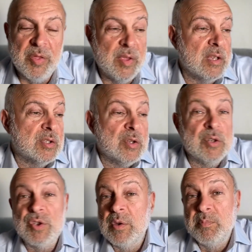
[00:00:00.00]
things that
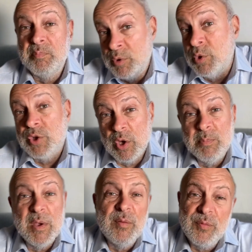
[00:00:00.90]
you should you
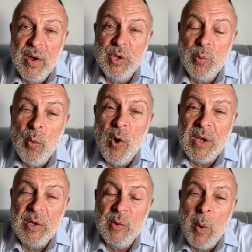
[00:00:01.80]
should be afraid to
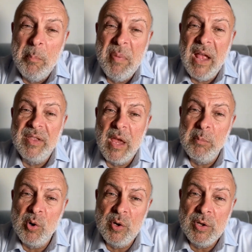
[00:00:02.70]
walk in a bad
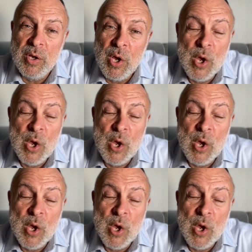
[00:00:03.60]
neighborhood.